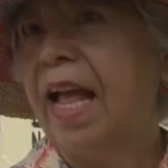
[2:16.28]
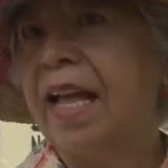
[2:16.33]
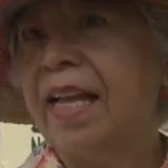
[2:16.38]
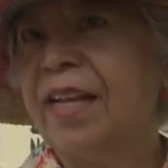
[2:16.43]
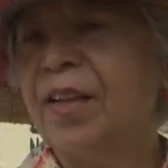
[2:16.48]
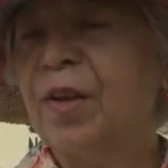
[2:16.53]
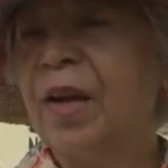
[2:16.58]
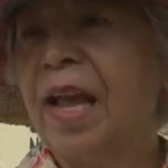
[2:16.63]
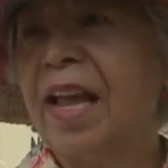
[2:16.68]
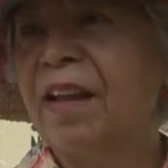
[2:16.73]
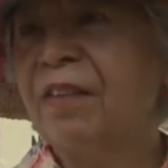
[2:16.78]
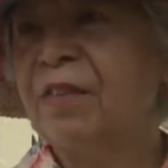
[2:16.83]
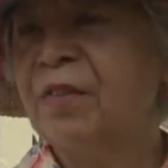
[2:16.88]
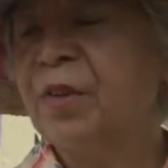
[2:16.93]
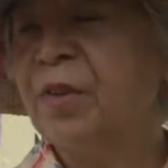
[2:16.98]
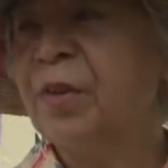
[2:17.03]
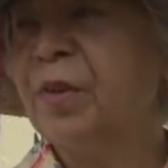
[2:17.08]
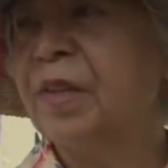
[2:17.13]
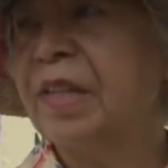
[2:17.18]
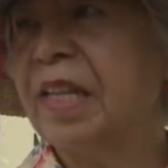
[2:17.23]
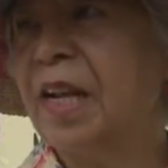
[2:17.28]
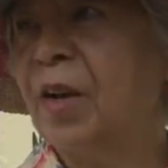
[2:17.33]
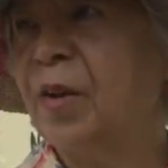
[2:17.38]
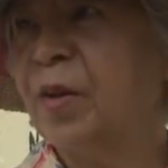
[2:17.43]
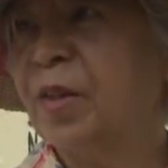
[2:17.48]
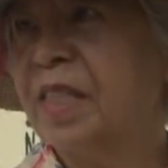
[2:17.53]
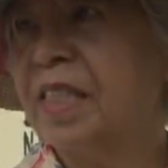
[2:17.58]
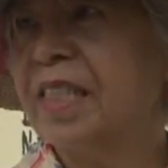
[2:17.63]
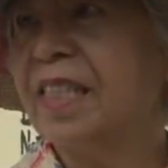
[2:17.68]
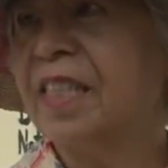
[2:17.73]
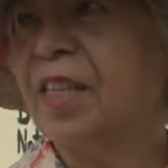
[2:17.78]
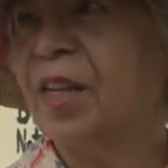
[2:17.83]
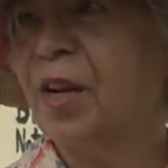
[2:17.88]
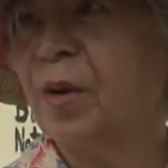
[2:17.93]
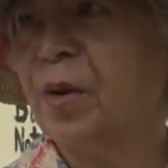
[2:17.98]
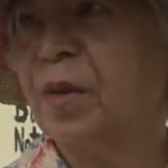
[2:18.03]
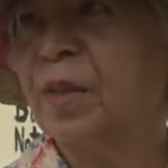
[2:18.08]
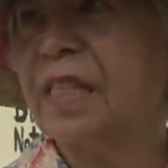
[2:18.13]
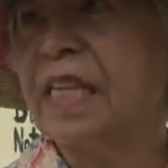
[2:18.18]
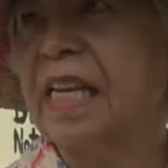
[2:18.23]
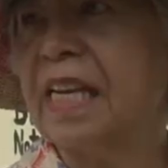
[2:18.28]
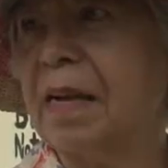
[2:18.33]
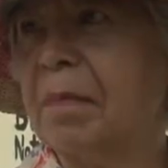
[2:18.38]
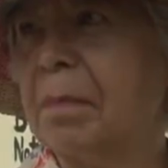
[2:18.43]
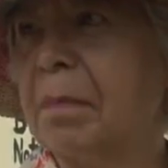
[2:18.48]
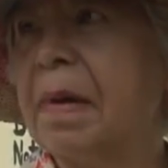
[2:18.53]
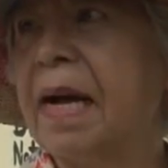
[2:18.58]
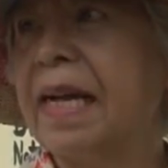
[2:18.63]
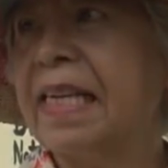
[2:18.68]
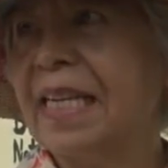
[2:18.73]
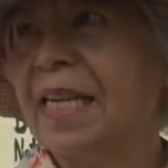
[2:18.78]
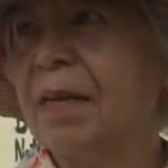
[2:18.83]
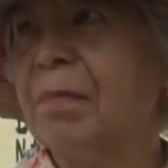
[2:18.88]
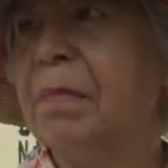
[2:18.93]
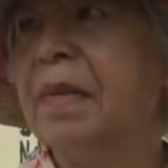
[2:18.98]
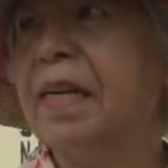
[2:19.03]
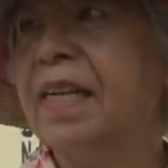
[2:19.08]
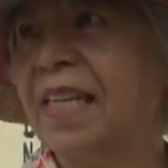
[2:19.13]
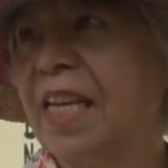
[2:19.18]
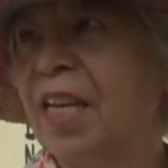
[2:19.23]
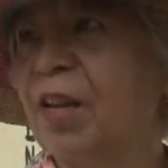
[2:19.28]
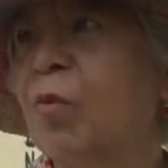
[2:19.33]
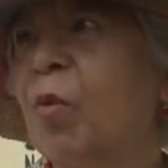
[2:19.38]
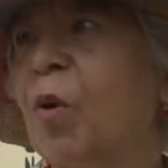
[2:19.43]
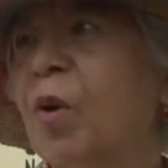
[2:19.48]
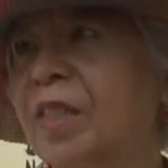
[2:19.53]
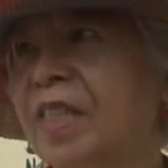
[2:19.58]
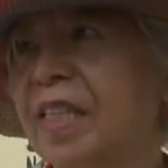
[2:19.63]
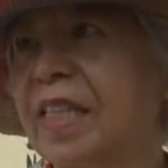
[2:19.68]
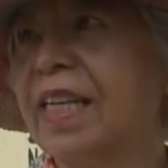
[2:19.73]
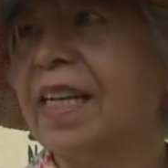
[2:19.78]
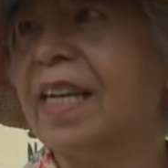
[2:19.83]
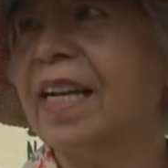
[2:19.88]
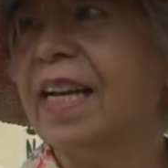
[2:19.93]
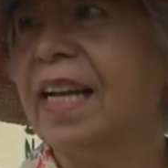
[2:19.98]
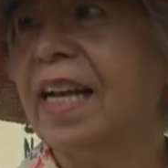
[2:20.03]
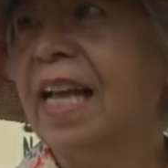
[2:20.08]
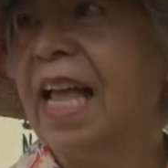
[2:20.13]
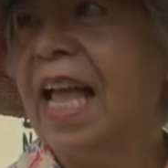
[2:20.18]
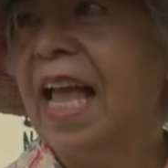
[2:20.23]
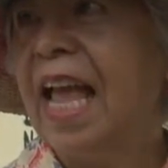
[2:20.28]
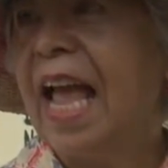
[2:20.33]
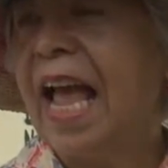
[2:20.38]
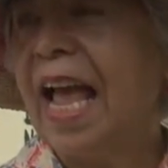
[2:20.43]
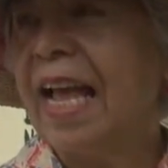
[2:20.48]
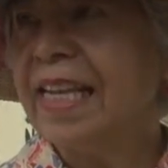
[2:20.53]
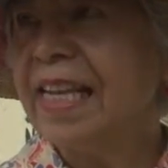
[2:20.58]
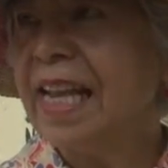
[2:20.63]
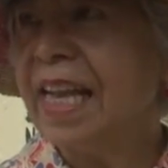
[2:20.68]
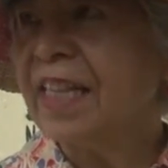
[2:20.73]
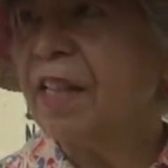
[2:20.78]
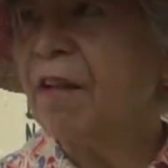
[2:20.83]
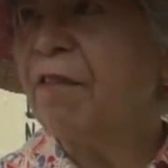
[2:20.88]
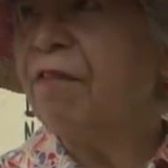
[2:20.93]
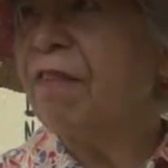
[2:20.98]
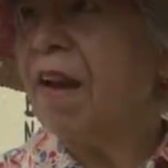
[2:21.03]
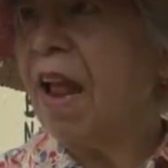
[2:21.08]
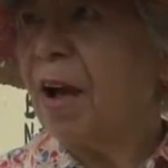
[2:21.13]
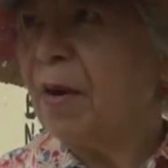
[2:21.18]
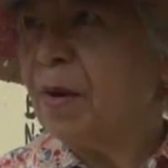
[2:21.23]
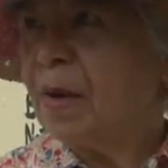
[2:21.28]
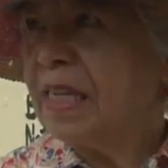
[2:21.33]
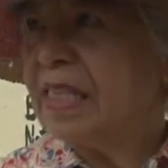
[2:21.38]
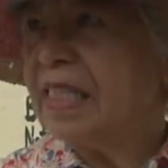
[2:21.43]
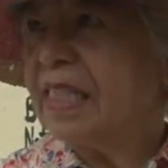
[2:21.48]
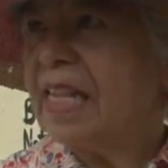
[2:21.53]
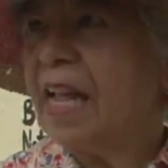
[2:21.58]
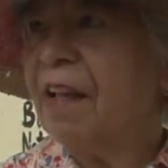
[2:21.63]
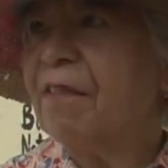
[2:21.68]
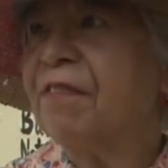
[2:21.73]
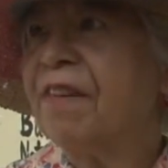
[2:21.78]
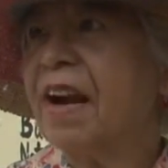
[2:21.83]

You, as you know, the lotus grows in the muddy, murky water, and yet the flower itself